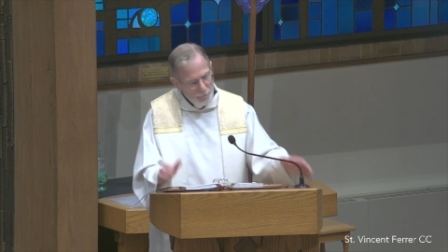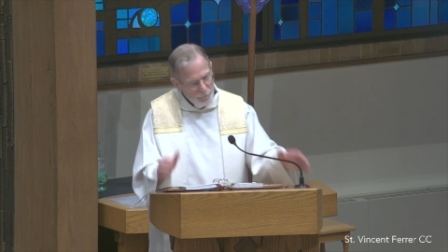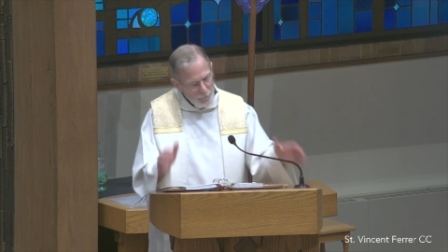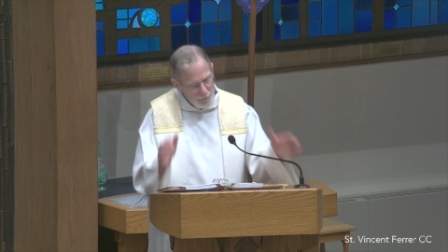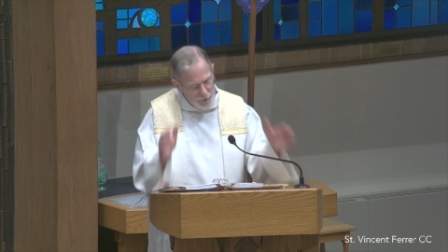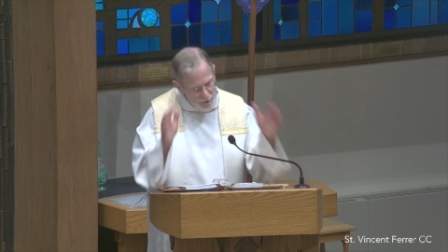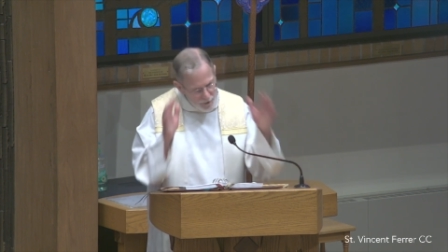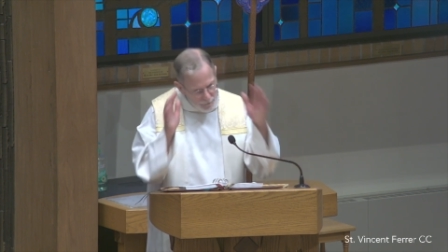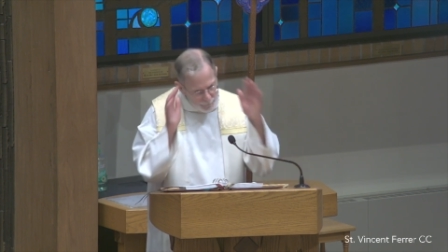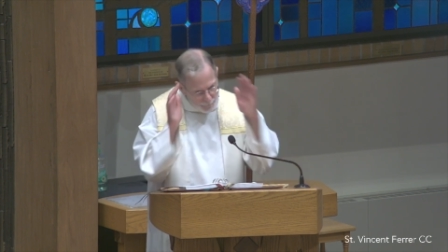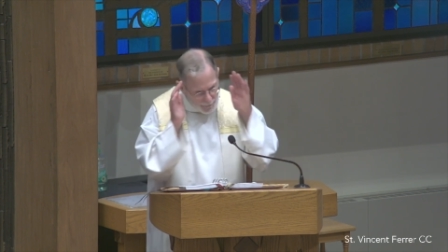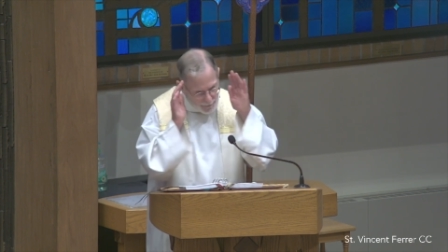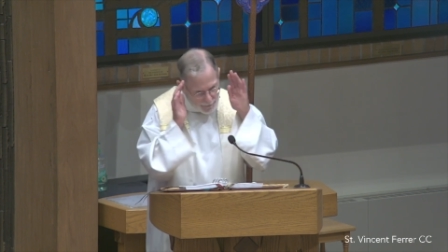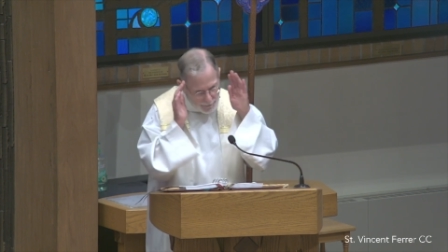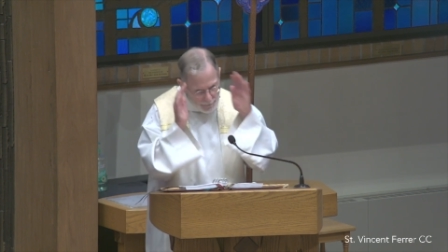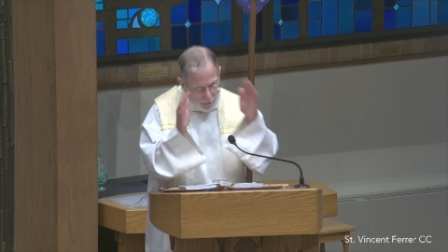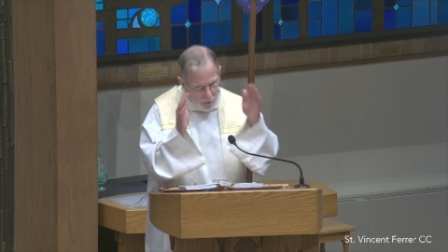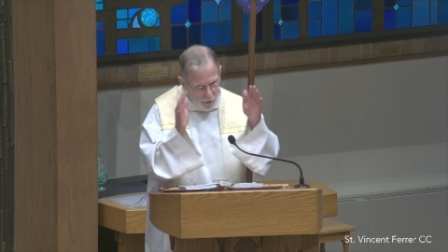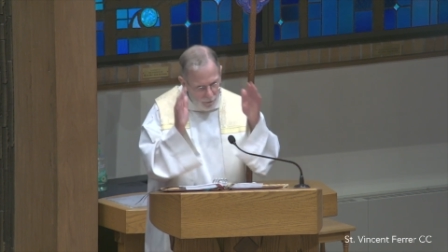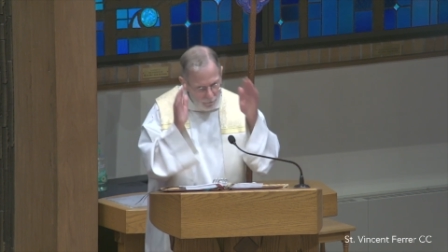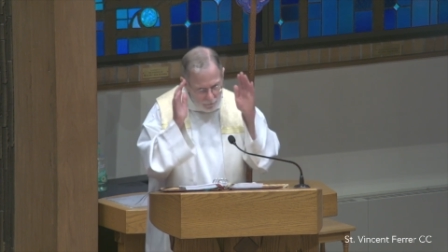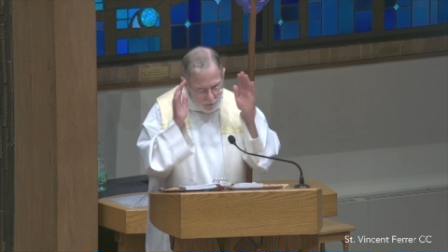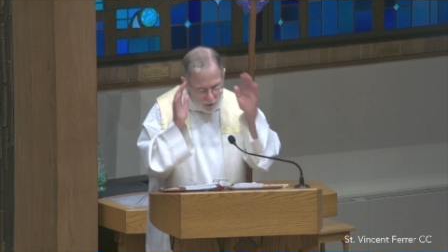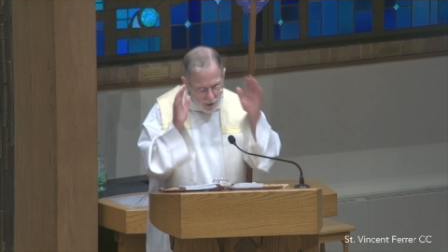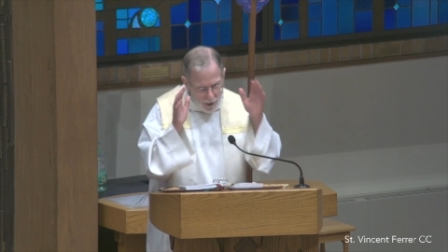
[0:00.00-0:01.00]
But if we
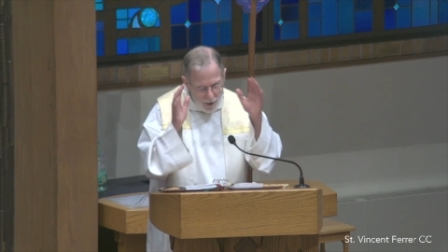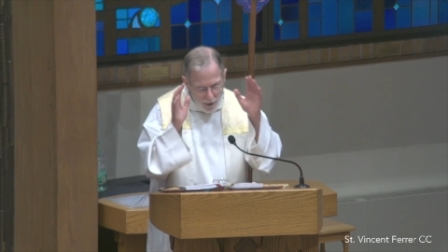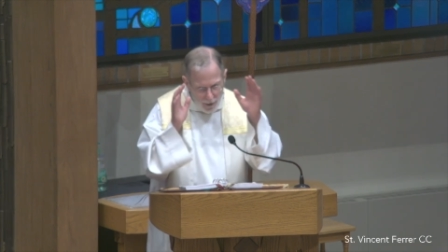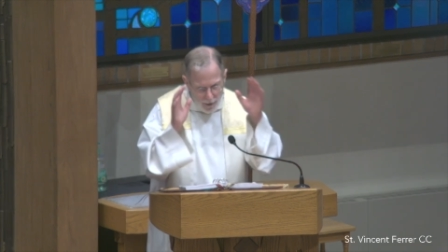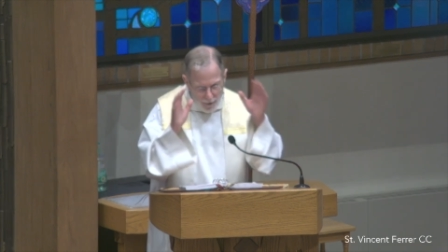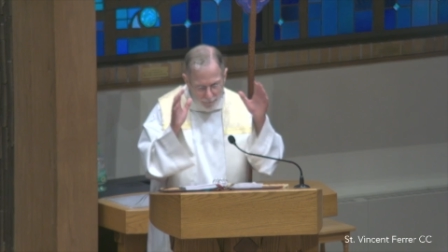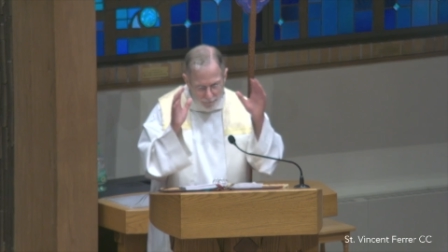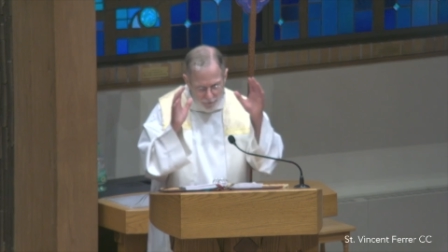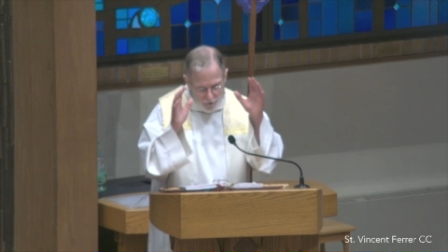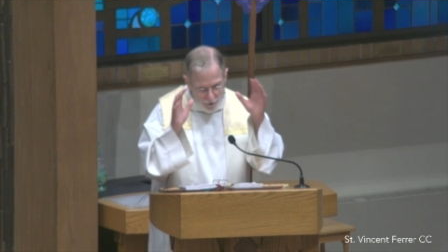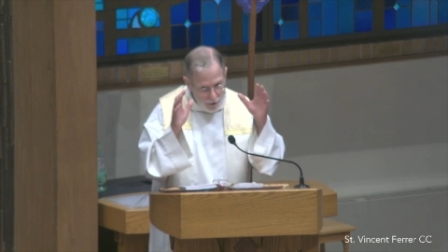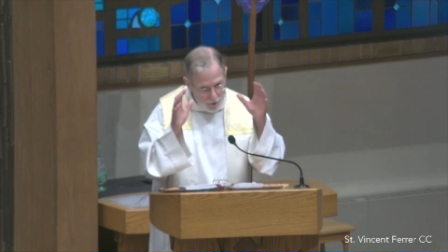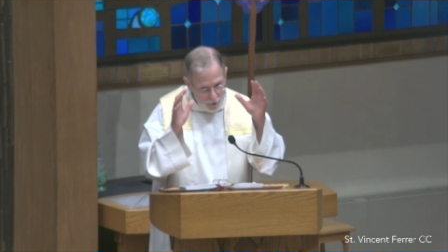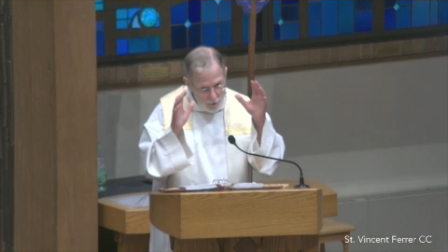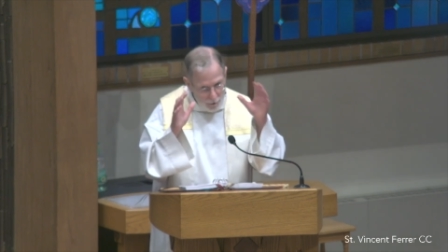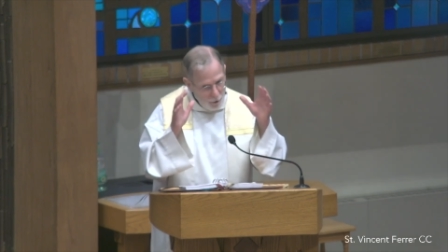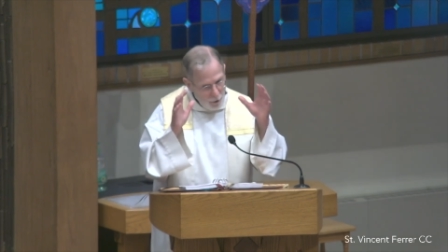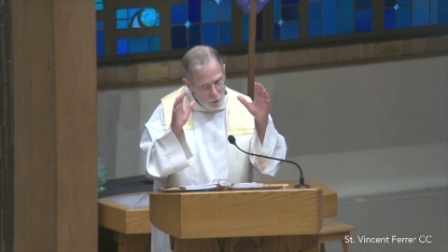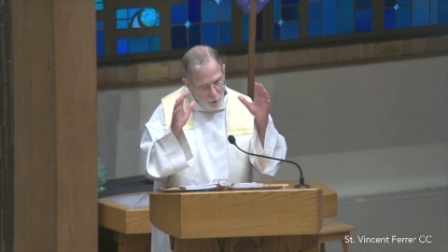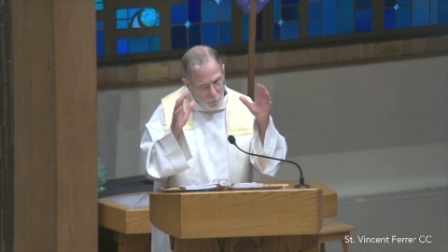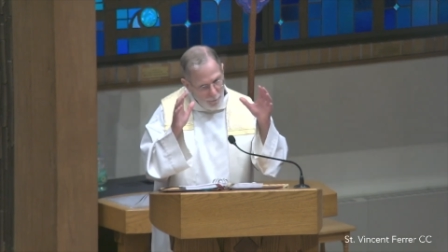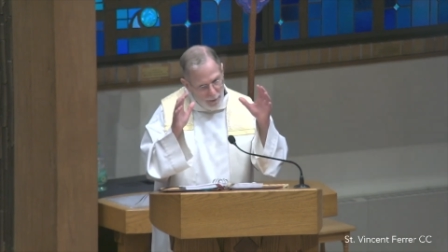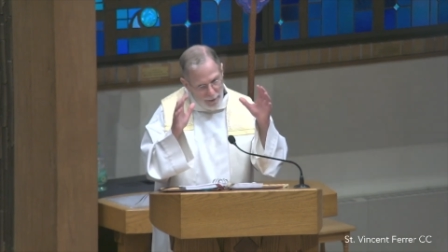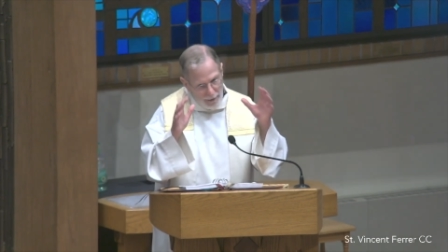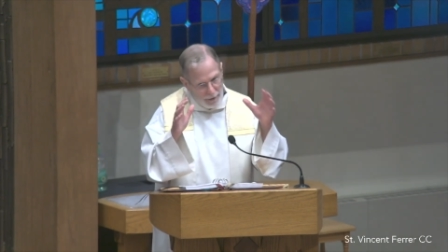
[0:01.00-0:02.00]
spend our lives,
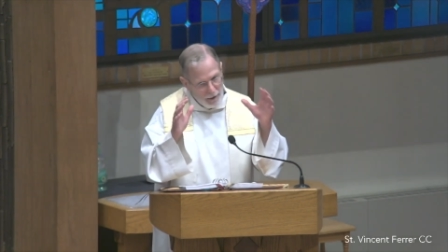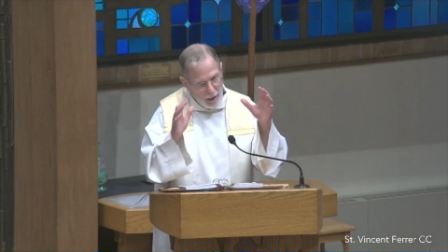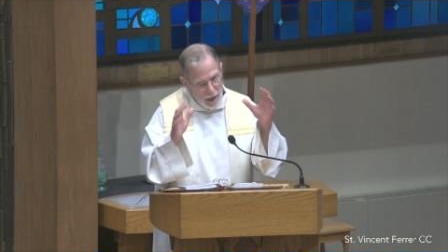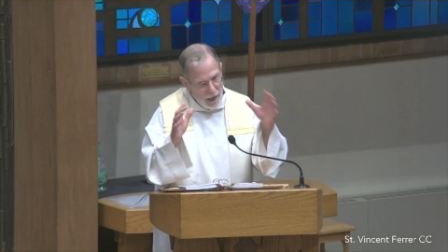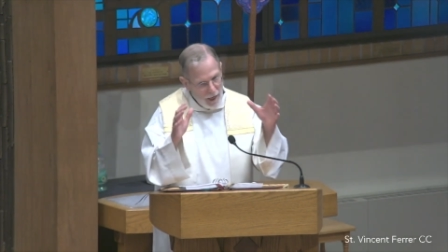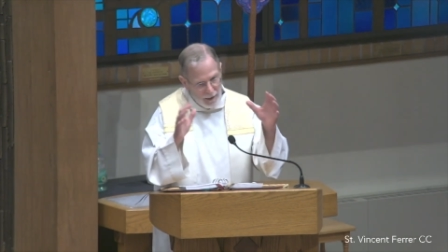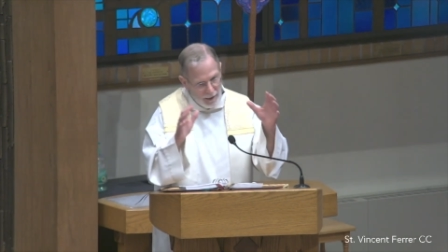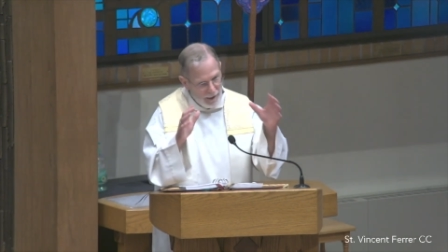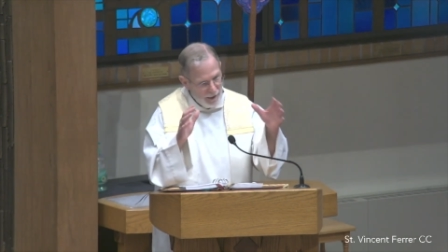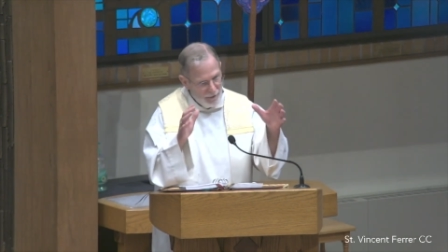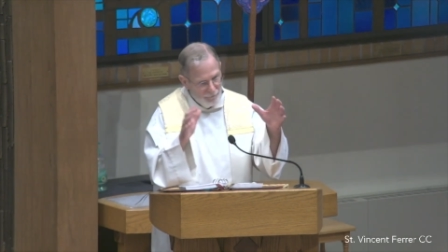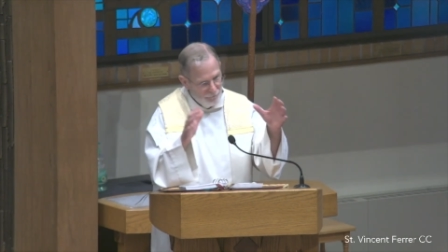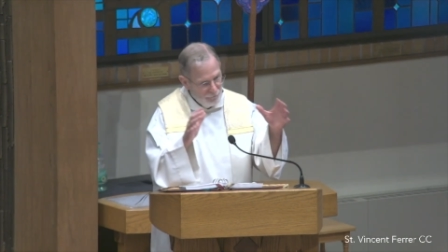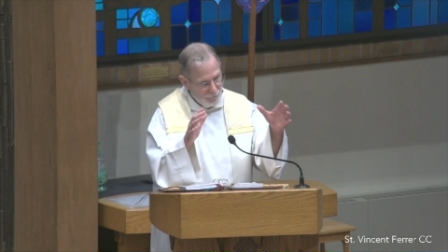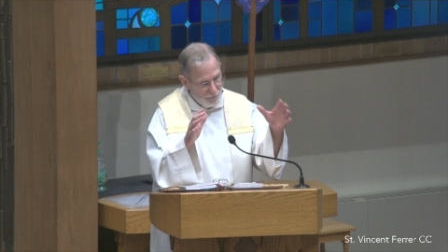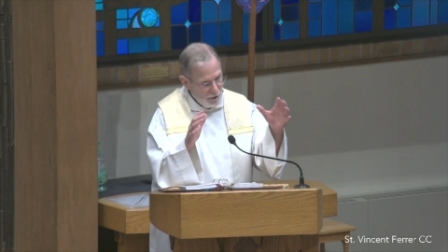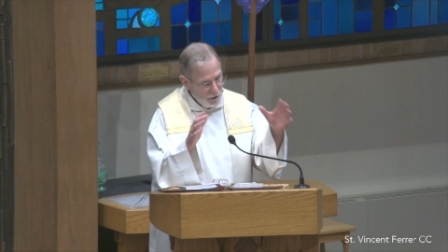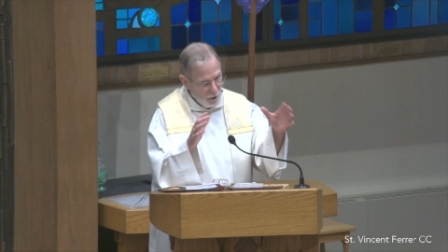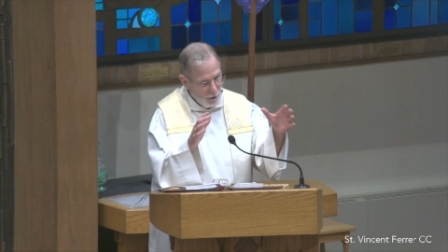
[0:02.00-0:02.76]
you know, oh my God, I,